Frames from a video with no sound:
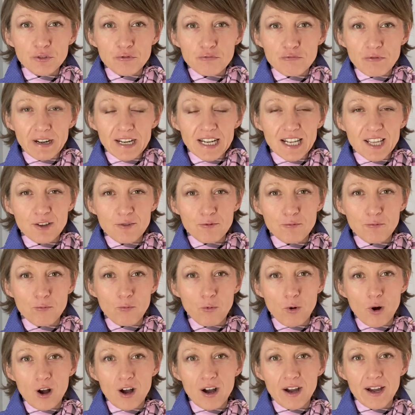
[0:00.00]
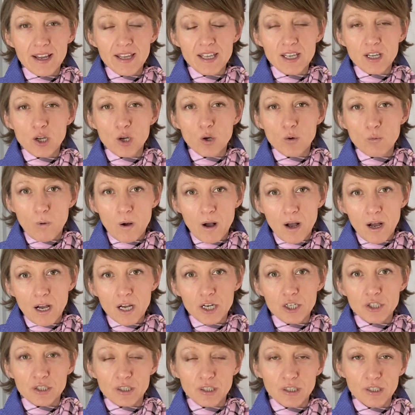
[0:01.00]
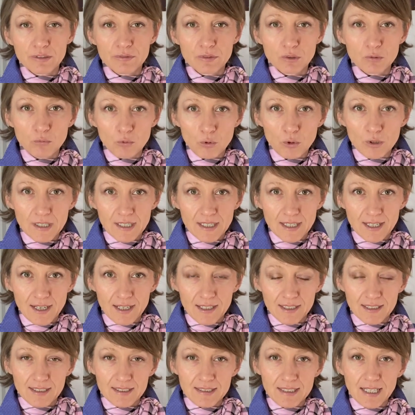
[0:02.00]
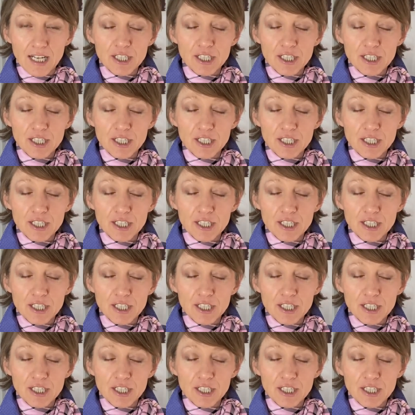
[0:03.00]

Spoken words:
already why gouache over watercolors.